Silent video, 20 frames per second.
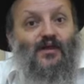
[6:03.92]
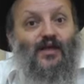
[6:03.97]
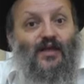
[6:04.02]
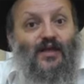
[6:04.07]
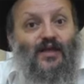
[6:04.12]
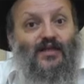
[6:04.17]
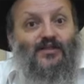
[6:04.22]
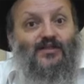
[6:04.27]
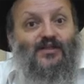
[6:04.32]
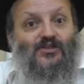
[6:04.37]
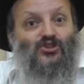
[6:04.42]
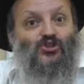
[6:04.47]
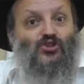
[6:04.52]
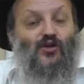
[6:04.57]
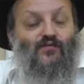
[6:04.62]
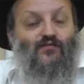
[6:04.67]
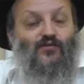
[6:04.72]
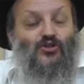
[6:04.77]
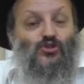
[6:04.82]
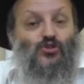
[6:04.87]
in the
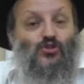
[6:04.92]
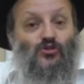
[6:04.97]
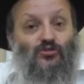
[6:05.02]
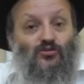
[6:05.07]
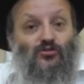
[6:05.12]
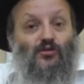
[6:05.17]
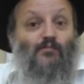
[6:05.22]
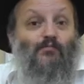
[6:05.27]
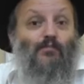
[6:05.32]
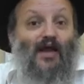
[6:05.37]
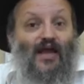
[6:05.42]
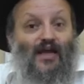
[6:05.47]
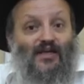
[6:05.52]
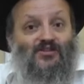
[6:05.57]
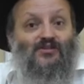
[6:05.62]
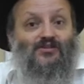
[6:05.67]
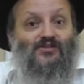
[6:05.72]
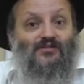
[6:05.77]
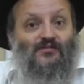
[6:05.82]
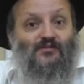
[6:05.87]
Soviet Union
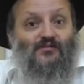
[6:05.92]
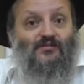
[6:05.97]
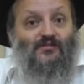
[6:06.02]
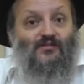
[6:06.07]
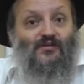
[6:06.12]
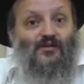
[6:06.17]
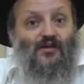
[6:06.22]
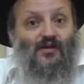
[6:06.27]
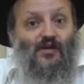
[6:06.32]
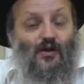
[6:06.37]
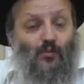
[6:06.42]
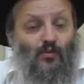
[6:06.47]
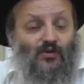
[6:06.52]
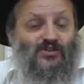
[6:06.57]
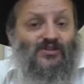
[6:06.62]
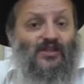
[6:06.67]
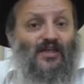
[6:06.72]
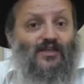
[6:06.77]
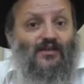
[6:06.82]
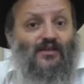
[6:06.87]
past. It
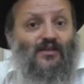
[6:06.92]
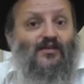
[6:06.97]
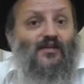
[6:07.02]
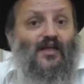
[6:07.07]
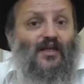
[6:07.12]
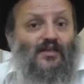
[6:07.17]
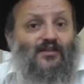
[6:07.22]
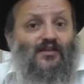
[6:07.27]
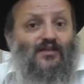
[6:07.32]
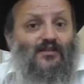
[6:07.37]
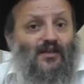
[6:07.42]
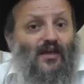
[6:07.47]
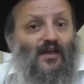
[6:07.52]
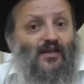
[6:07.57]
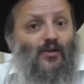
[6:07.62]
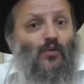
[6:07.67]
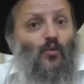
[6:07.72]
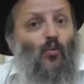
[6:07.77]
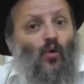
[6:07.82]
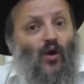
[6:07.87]
was then
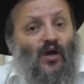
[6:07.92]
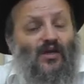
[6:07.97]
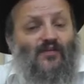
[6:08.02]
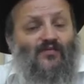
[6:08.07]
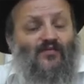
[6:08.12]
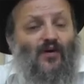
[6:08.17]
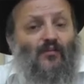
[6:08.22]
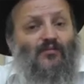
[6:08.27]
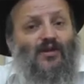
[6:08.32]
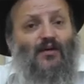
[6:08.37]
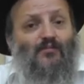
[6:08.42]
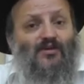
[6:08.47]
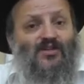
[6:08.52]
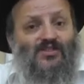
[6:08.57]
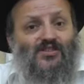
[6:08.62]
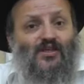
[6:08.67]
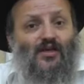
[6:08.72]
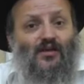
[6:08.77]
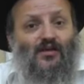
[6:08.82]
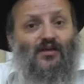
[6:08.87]
1991, if I'm not
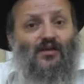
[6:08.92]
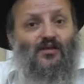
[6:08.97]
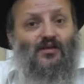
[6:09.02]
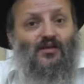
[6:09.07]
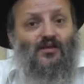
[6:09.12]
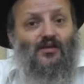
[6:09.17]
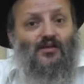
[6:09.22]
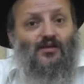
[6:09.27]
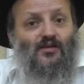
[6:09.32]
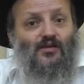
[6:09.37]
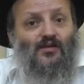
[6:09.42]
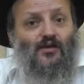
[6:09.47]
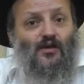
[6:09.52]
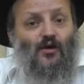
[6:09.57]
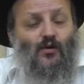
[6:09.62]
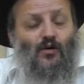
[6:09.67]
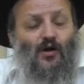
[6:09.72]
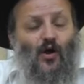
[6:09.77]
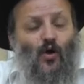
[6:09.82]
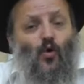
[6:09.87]
mistaken,
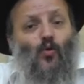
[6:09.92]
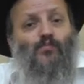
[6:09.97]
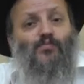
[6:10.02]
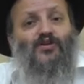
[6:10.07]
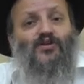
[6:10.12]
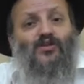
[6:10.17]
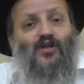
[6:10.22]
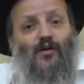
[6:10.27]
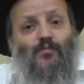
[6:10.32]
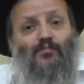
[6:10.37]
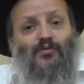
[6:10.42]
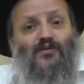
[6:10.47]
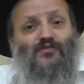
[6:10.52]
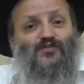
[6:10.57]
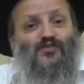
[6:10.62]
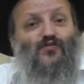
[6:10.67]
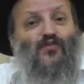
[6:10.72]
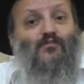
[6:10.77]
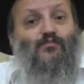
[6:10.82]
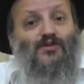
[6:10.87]
opened up
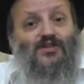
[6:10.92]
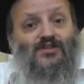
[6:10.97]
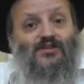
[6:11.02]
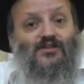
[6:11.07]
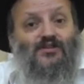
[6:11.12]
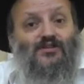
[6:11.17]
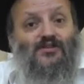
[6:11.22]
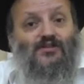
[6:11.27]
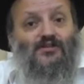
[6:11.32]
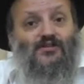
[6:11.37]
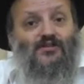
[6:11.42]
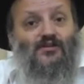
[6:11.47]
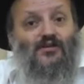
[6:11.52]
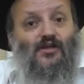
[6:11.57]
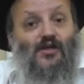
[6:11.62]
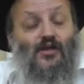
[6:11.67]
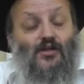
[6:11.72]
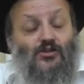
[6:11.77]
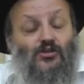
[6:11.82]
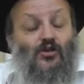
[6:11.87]
it for business.
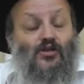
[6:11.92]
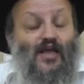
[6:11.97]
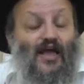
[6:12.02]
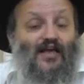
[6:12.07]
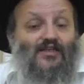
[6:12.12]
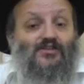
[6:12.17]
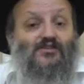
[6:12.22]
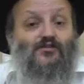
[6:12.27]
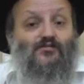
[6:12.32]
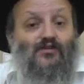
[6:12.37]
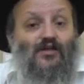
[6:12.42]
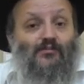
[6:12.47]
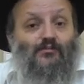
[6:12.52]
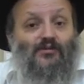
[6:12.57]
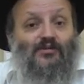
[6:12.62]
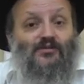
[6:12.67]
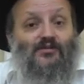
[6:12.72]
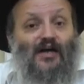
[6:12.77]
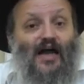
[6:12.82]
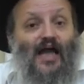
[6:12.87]
So he asked the
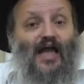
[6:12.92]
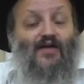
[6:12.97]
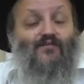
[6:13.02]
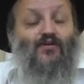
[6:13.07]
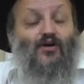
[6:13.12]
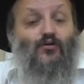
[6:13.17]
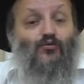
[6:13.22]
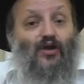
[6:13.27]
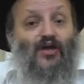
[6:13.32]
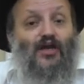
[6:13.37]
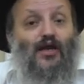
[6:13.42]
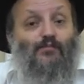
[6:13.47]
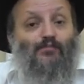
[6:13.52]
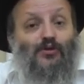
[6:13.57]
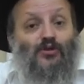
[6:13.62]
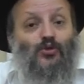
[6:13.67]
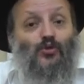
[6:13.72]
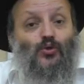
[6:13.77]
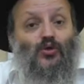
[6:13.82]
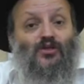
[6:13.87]
Rebbe, I have a great
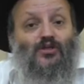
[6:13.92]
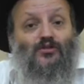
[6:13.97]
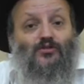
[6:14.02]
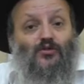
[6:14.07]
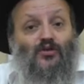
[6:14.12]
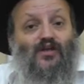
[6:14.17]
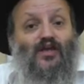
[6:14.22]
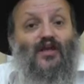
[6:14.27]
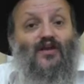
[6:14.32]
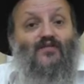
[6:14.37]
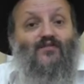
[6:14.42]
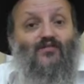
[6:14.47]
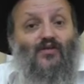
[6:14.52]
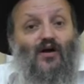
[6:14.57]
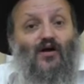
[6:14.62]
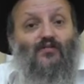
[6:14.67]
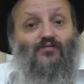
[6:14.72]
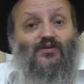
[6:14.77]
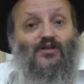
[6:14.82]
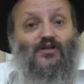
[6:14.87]
opportunity to get
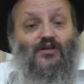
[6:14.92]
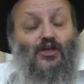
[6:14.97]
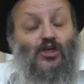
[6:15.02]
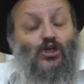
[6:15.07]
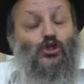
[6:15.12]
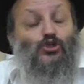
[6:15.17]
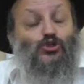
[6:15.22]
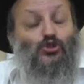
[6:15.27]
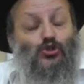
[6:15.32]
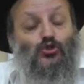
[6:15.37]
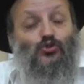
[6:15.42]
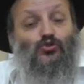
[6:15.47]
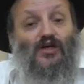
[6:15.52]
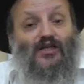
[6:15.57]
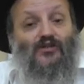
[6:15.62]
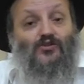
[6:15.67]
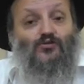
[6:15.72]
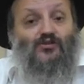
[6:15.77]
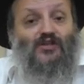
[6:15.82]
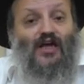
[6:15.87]
involved there. Should I
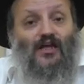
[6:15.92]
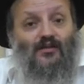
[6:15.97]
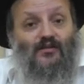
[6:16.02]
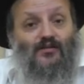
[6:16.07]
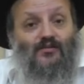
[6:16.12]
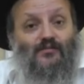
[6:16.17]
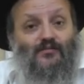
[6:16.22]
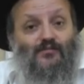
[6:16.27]
do that?